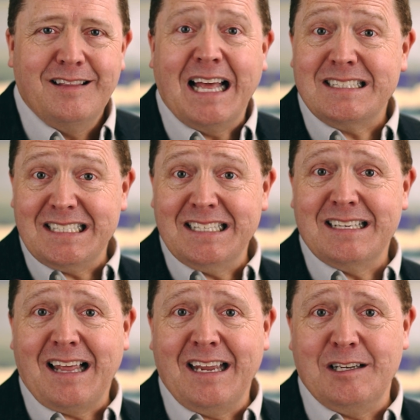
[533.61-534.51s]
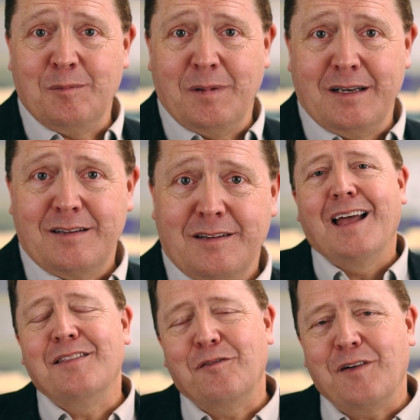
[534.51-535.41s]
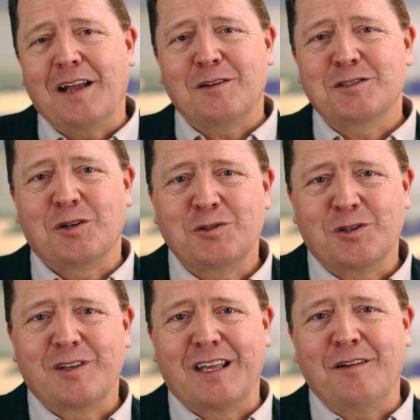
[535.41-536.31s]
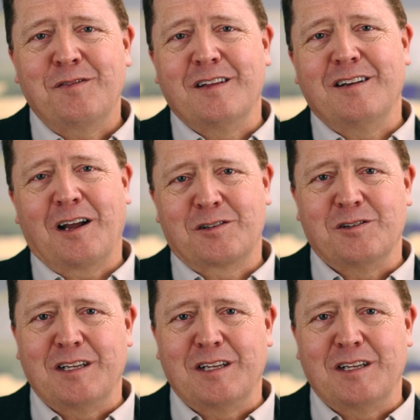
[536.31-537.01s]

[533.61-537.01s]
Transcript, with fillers: That's enlightenment. And the final social gift that Dr.